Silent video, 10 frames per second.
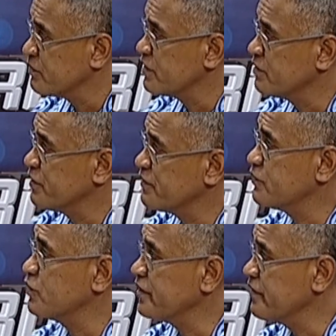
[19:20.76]
demand
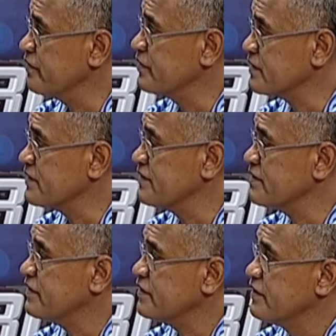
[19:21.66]
for another
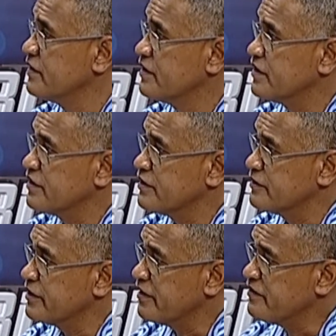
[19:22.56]
extension. And